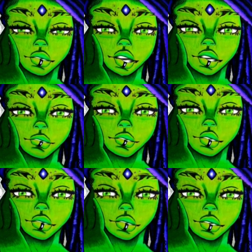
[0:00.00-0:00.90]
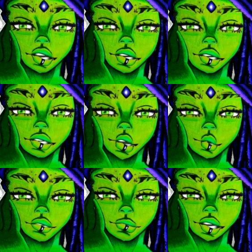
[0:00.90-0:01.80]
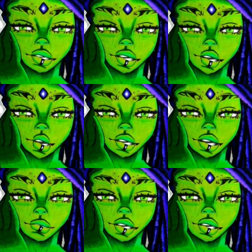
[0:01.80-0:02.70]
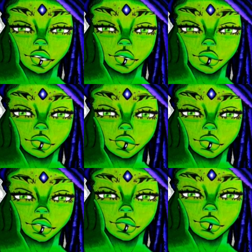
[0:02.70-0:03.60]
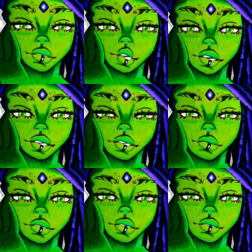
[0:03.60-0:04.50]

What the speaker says: Okay, so this Martell and Melody case.